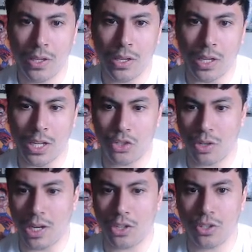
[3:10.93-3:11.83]
History
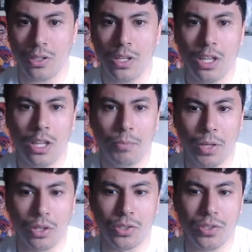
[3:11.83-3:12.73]
Collection,
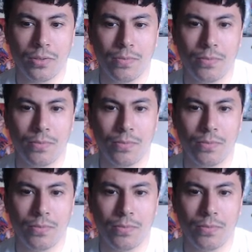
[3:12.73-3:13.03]
because